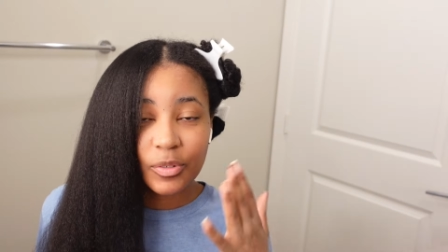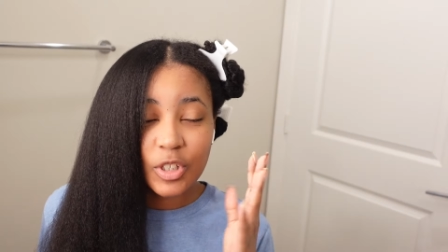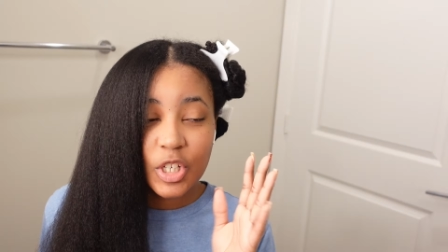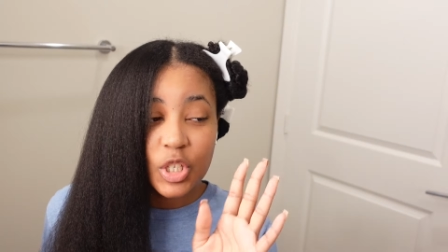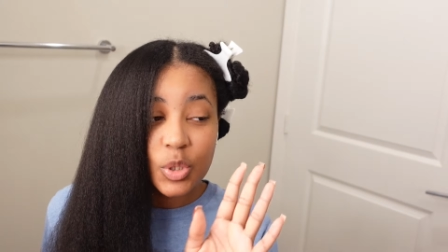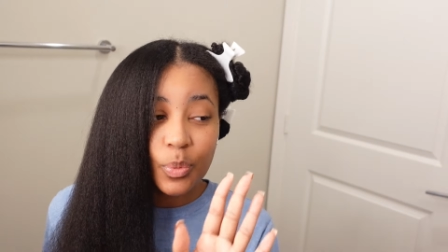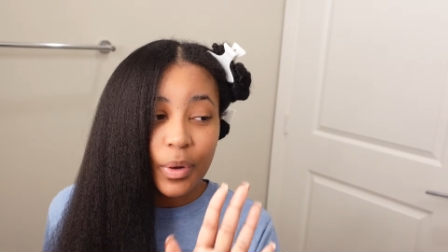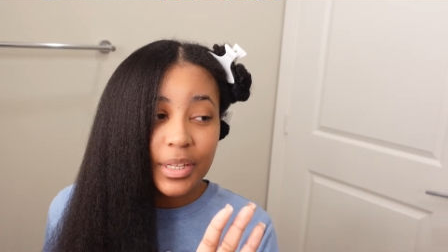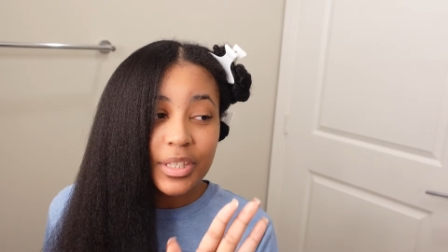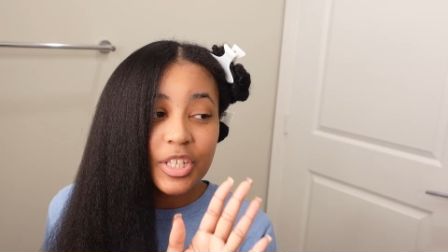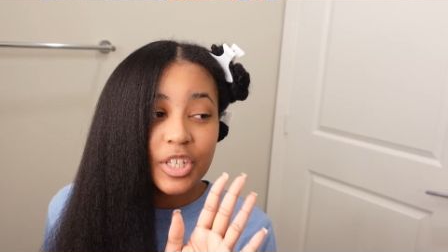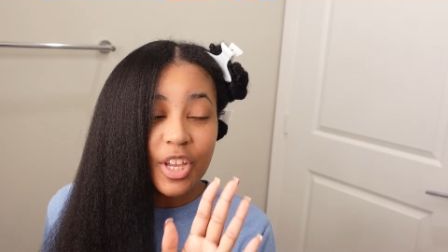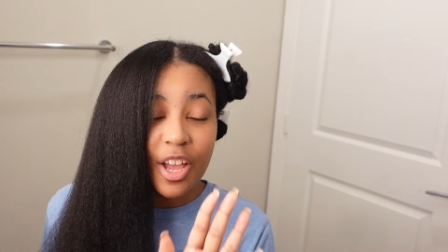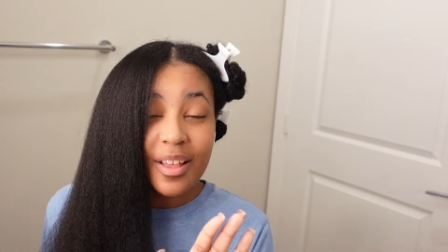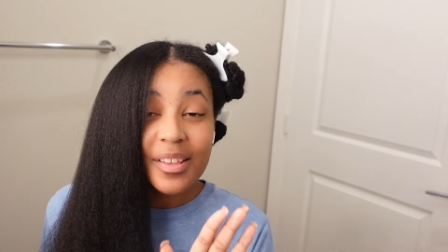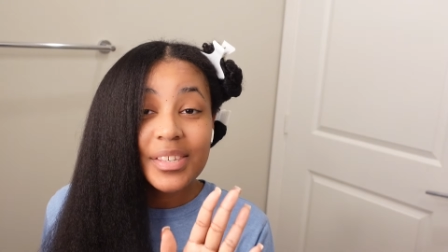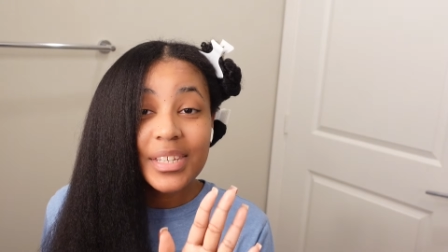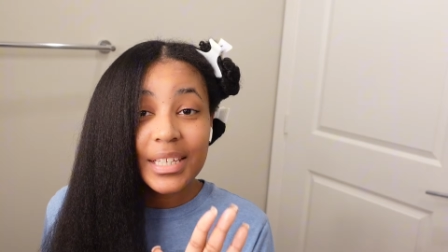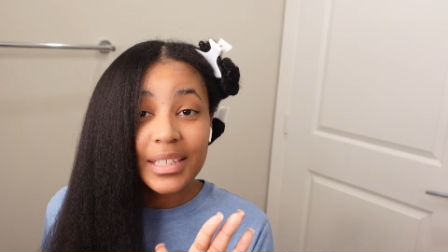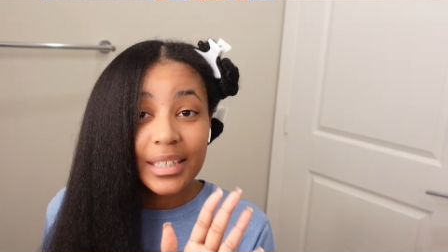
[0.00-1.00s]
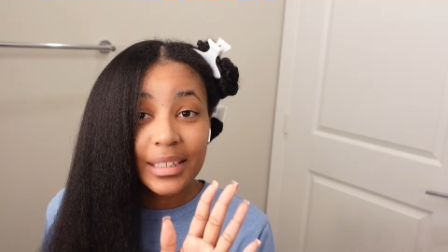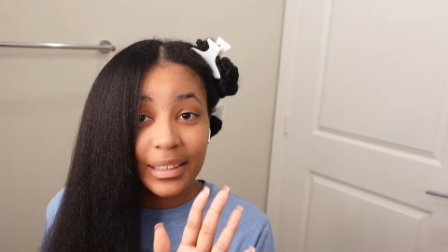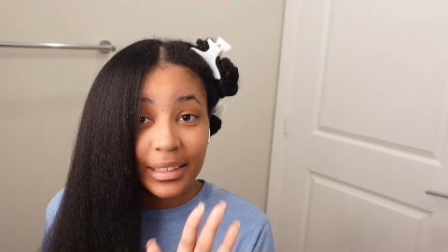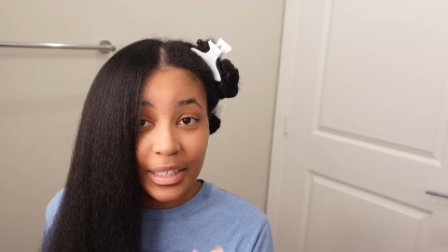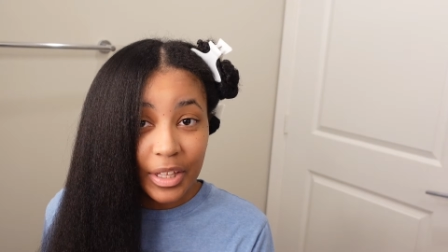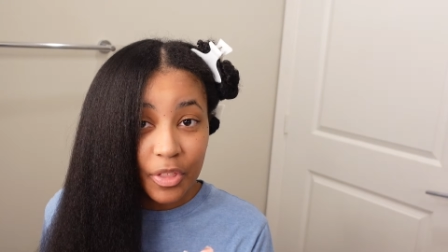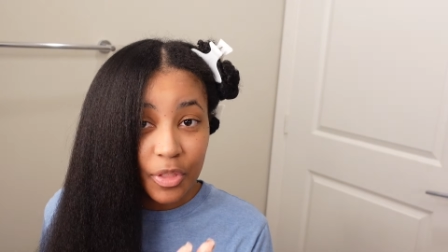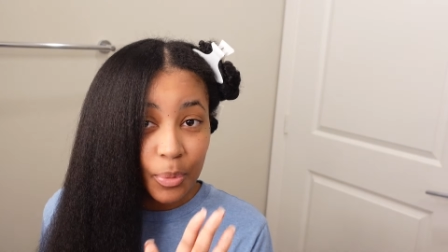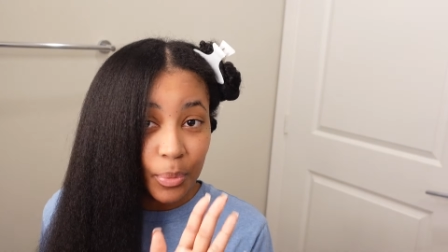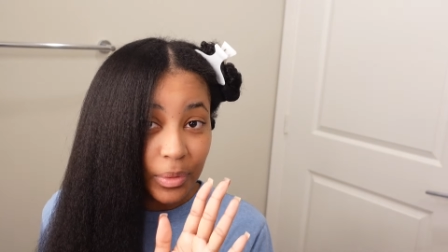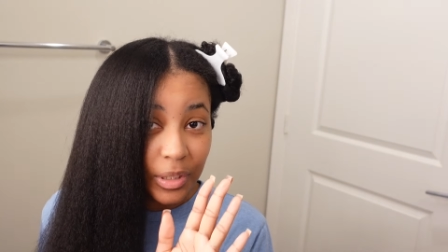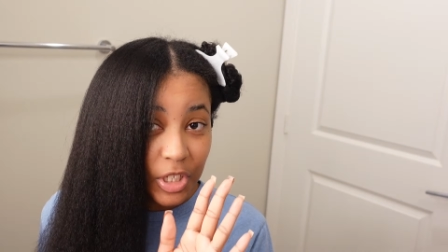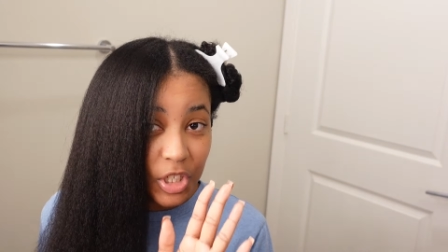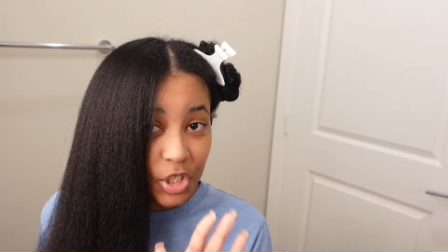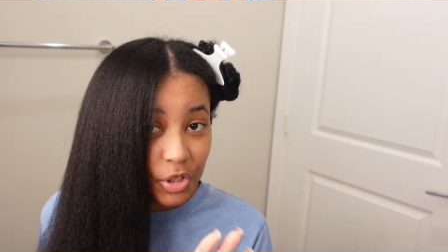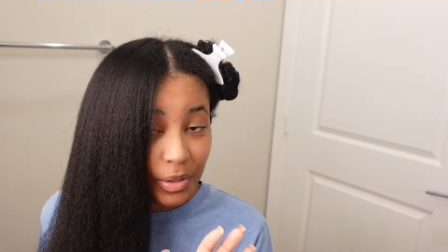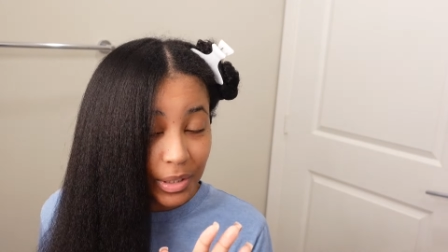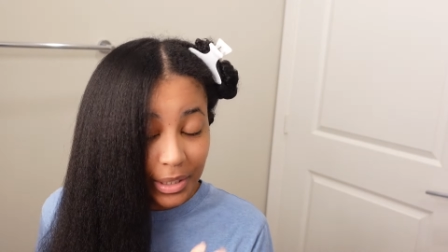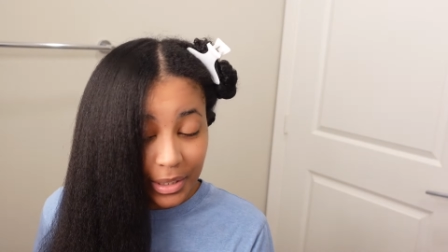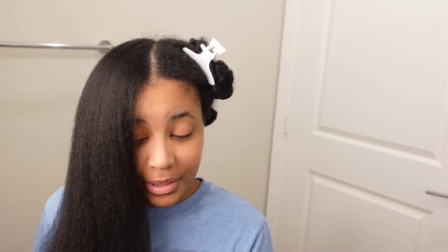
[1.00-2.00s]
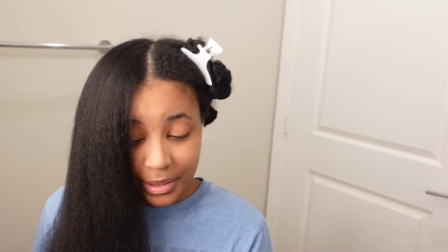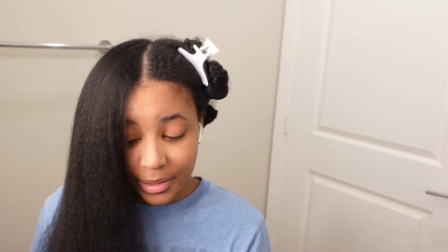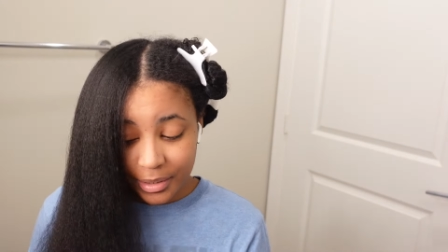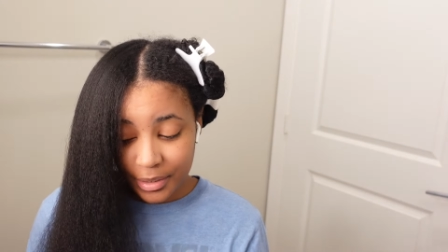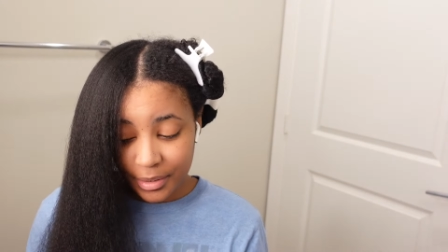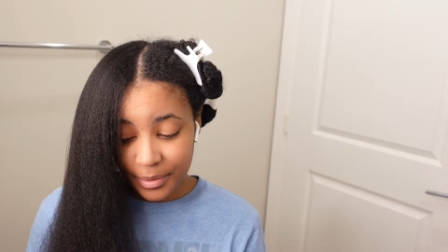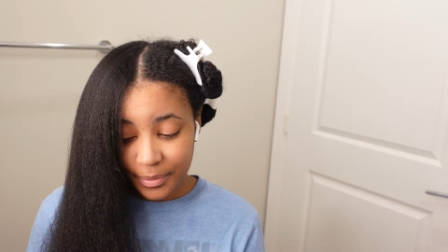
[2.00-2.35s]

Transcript: Just wait till y'all see the length when it's straightened.